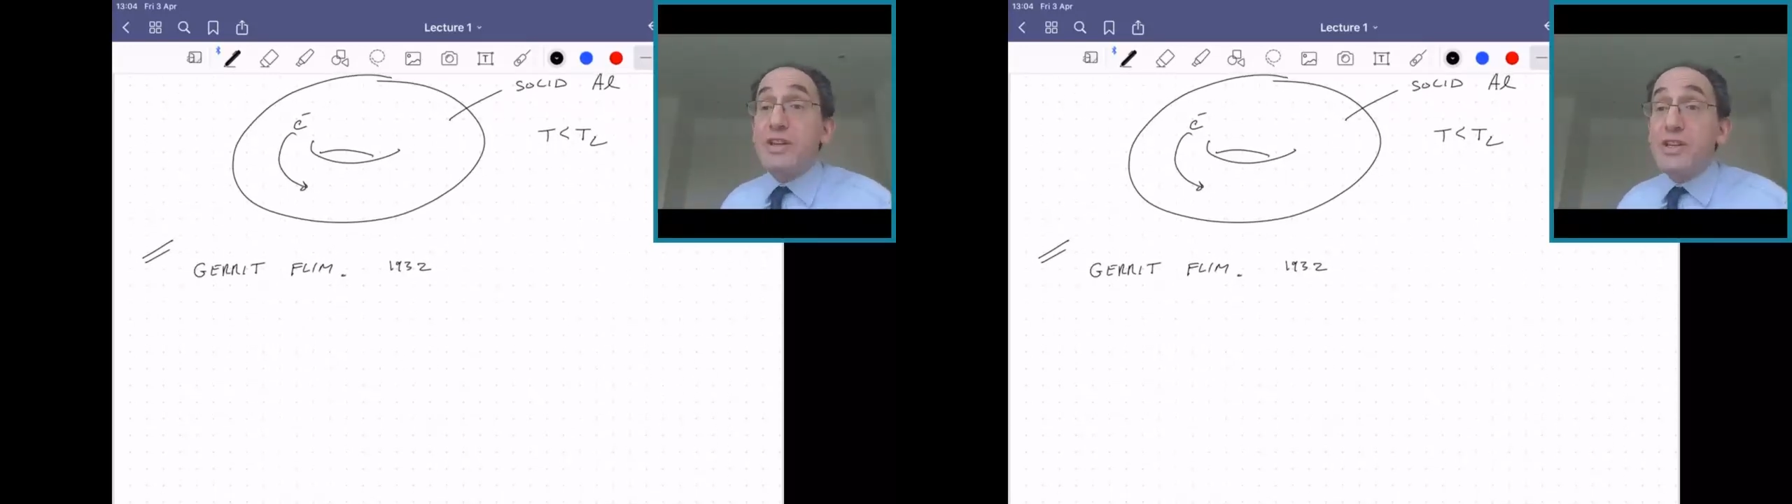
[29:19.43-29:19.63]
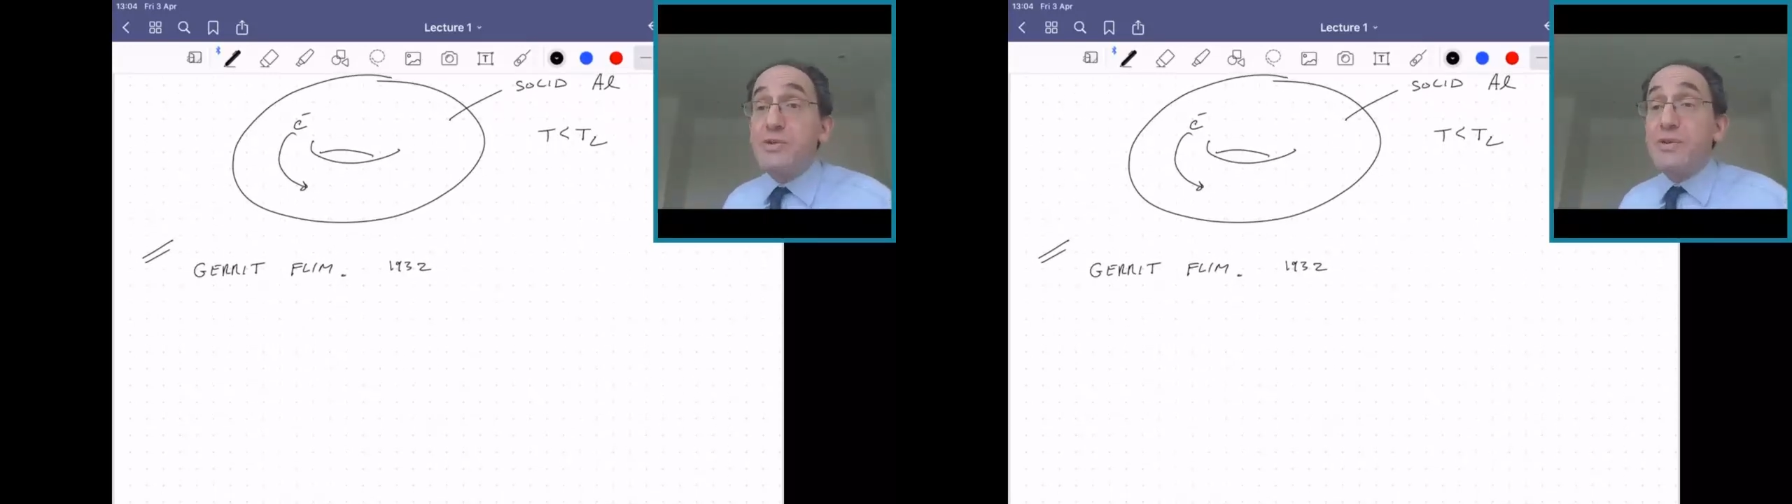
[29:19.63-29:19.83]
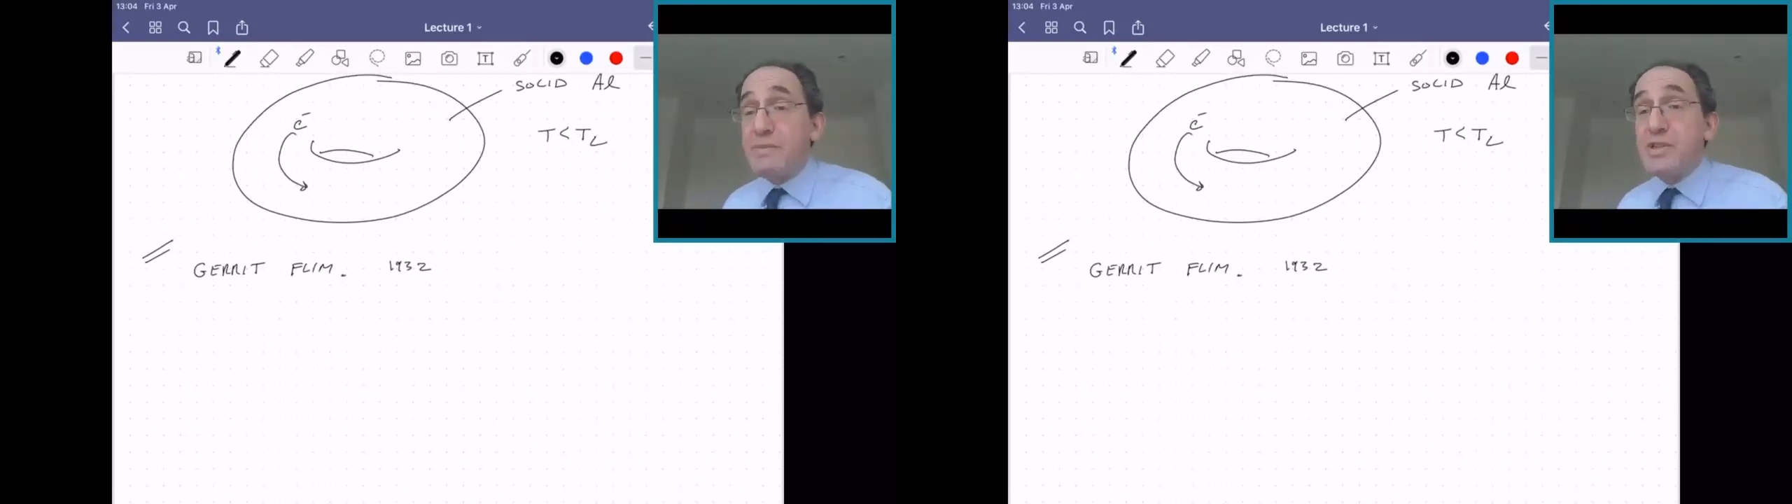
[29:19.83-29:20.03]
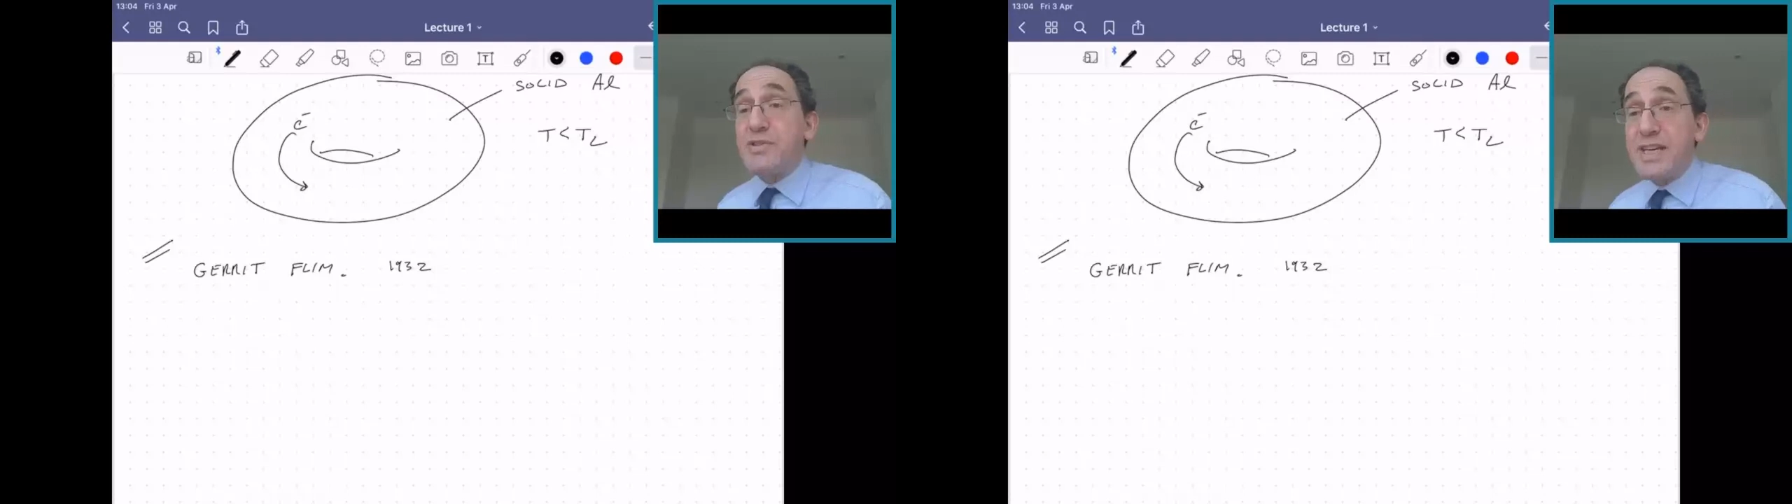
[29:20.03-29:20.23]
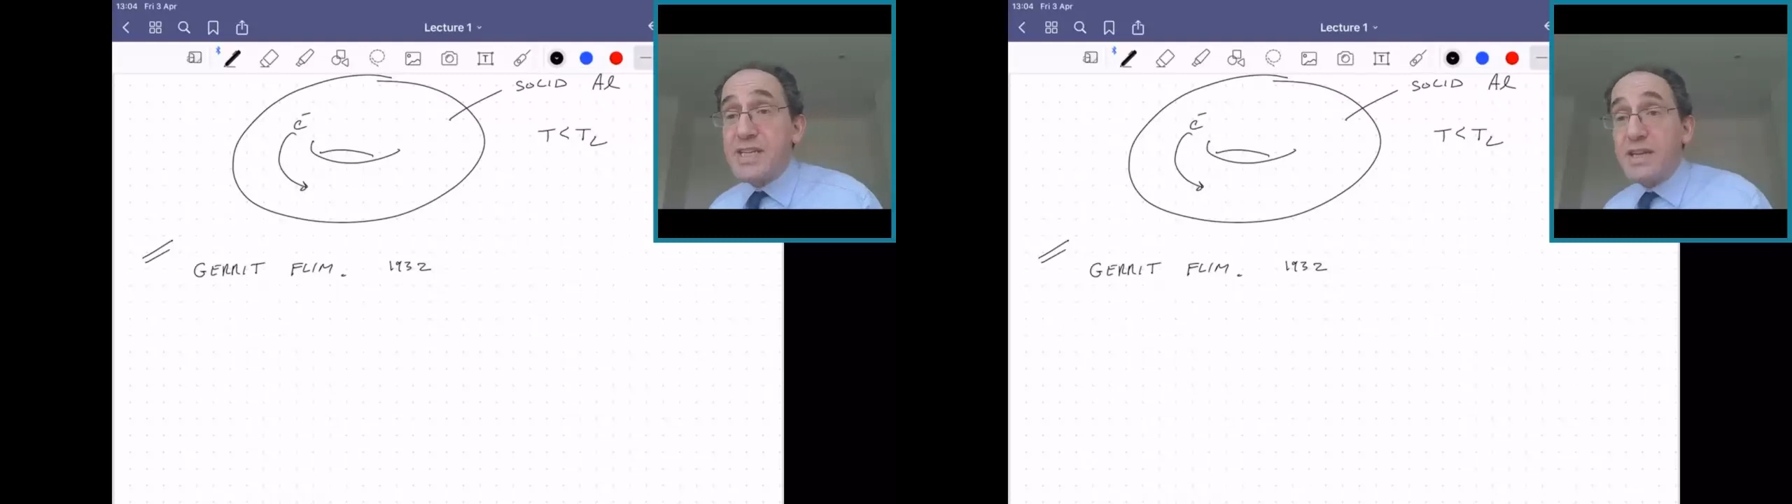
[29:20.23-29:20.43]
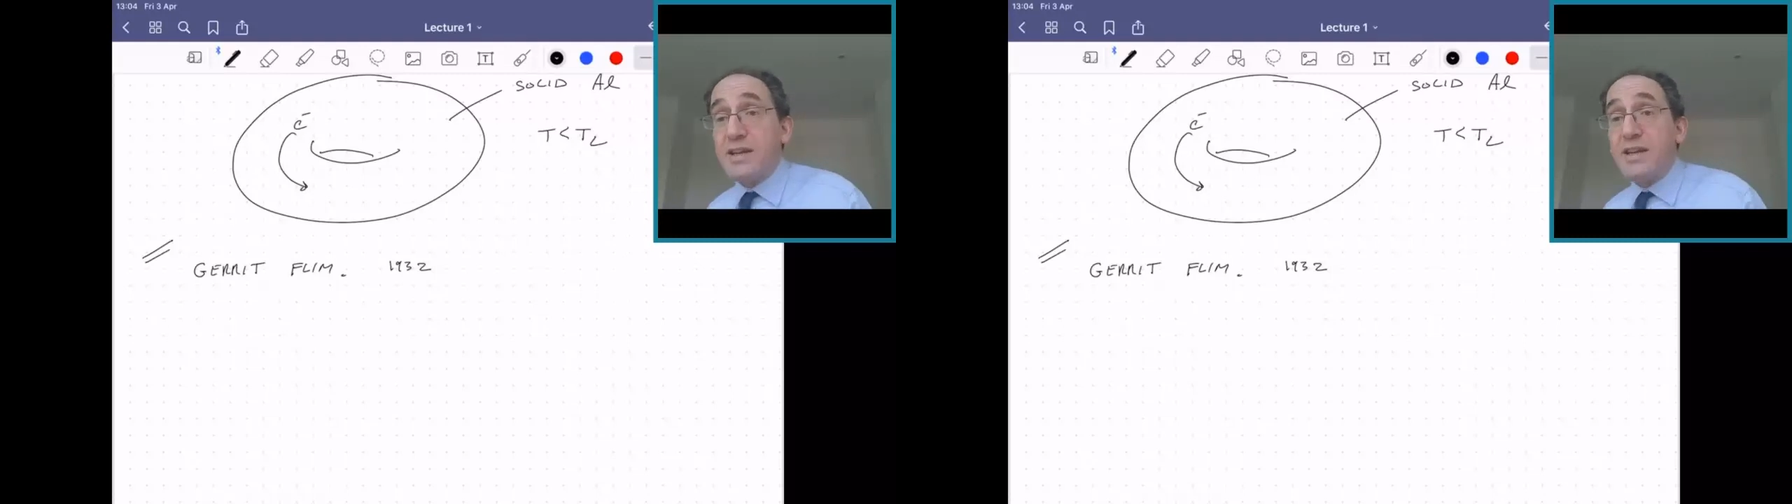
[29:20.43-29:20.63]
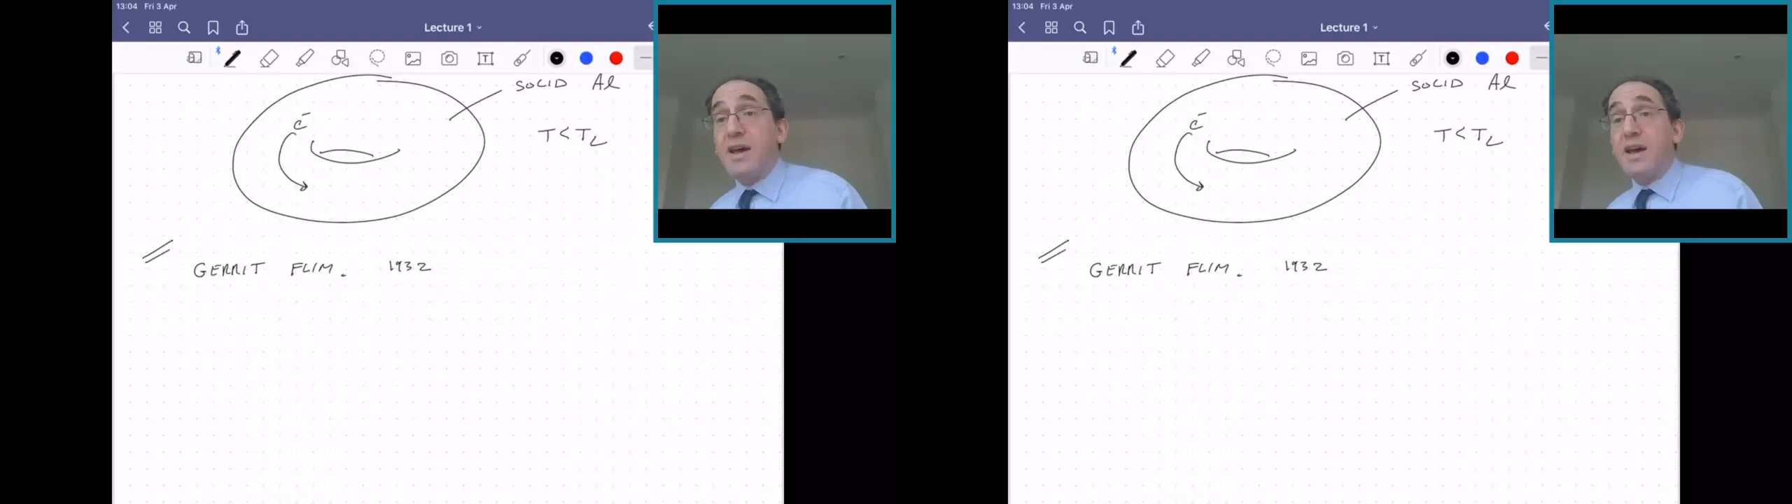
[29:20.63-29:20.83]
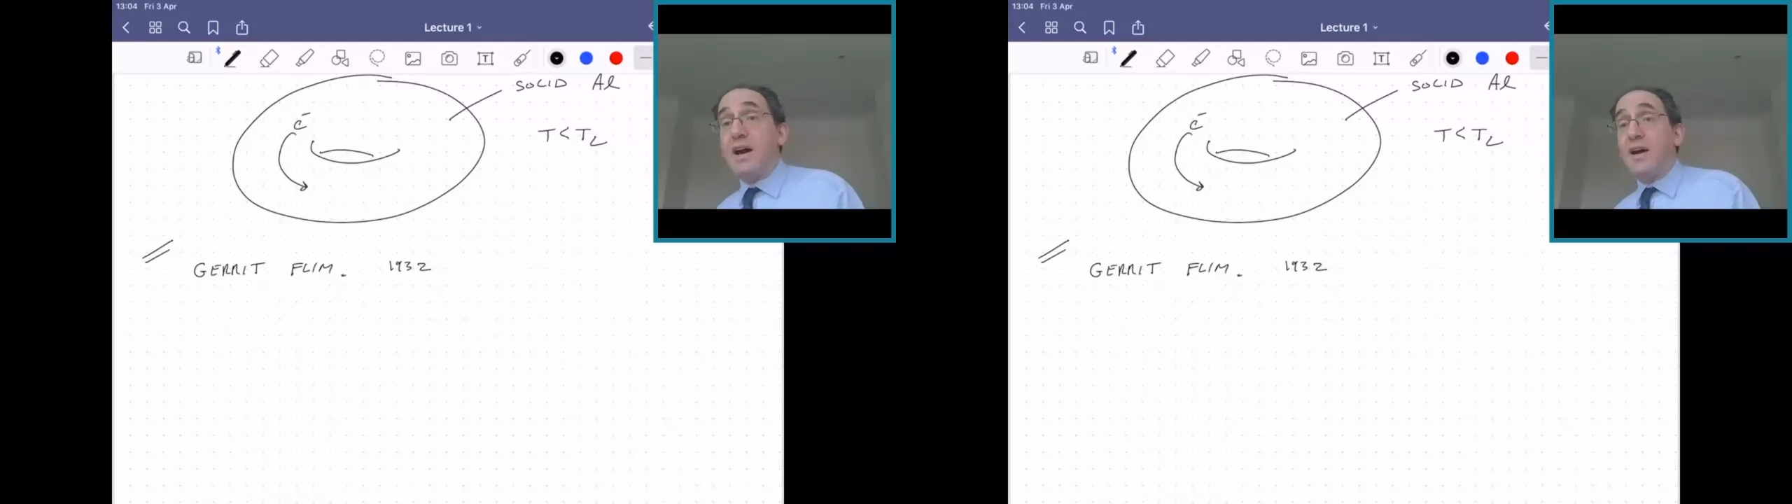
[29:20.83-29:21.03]
to do a demonstration
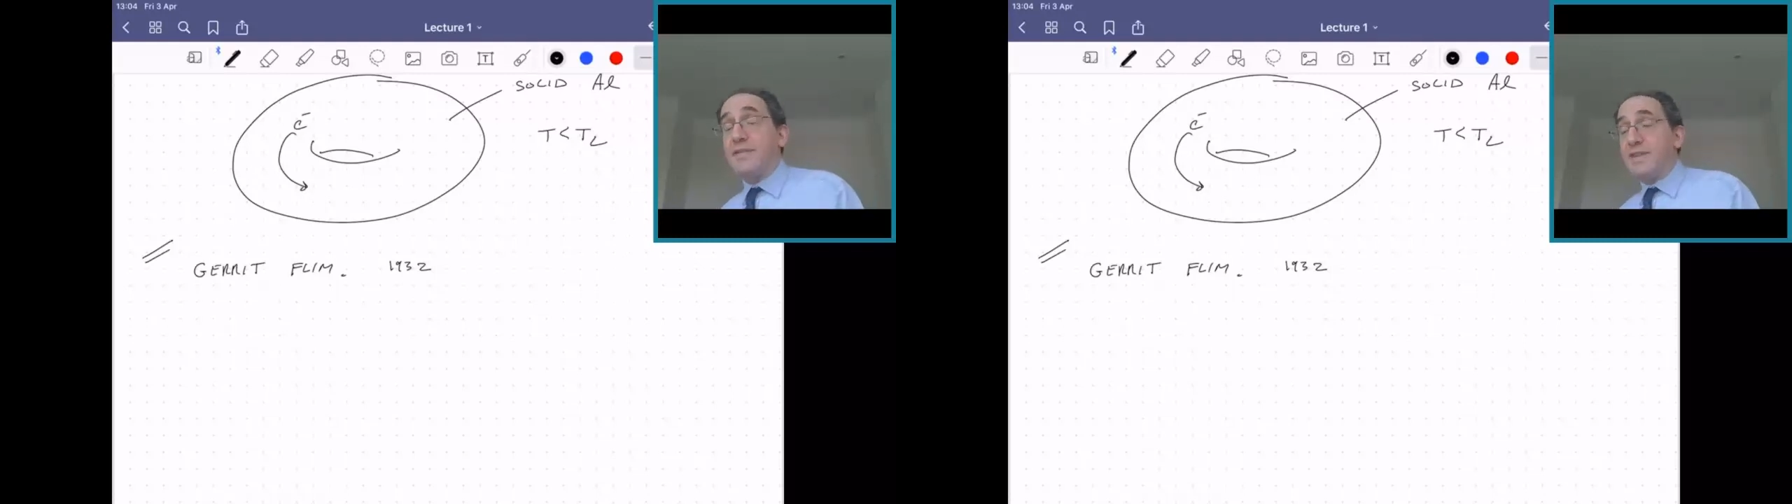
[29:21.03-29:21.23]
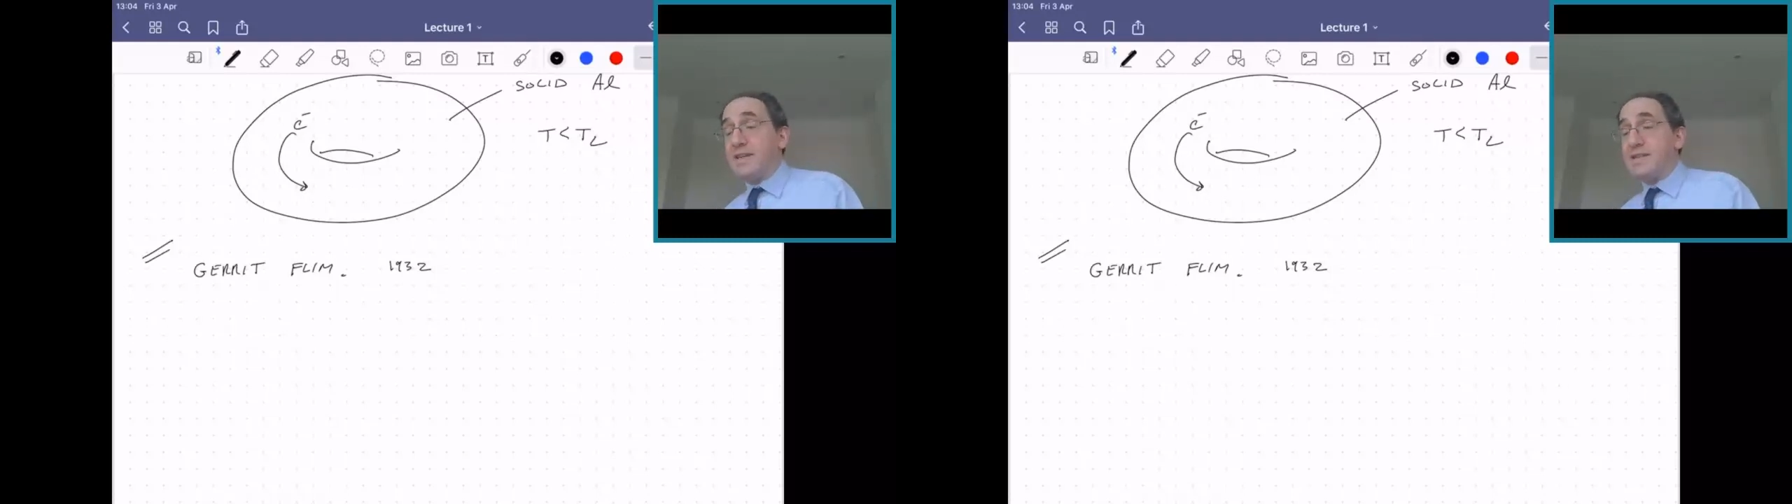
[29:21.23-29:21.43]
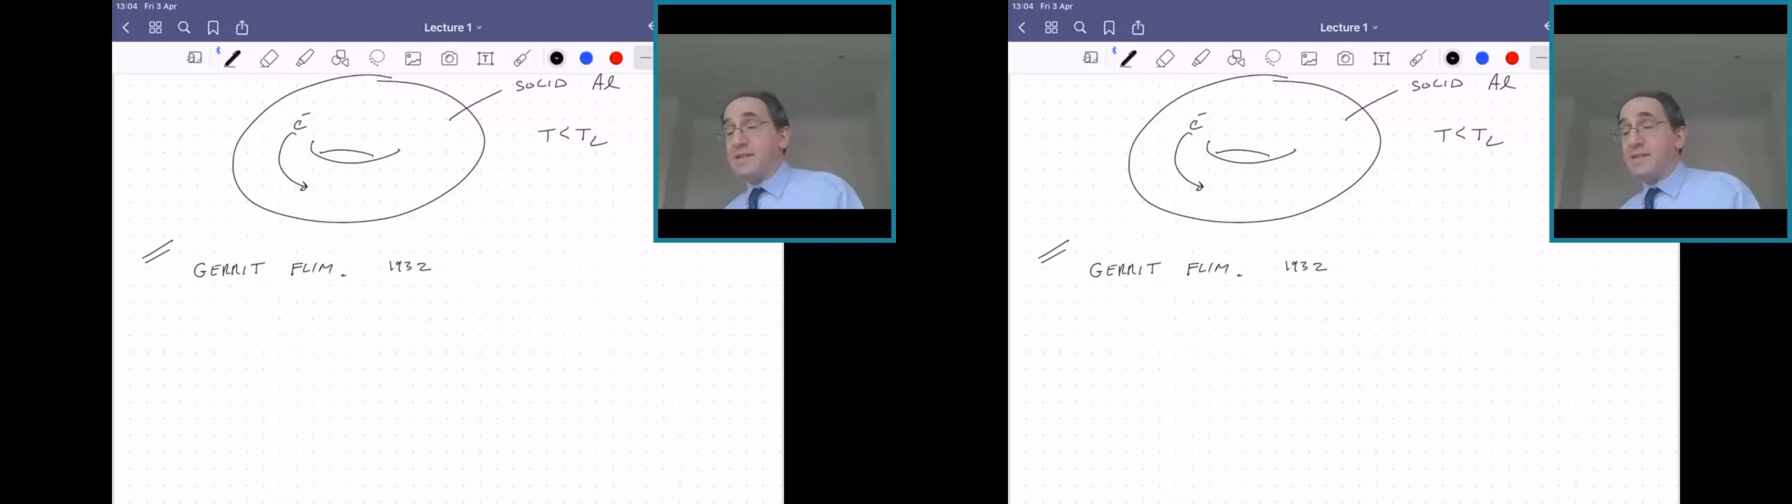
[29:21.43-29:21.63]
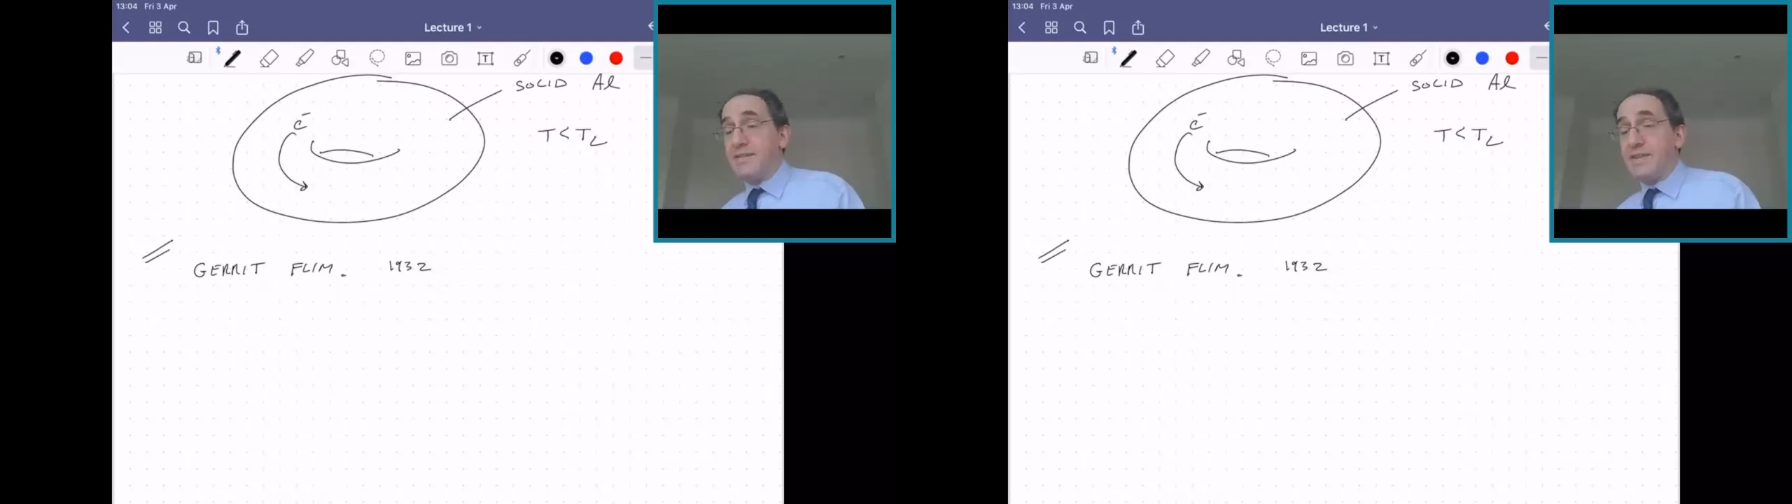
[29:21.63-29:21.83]
of this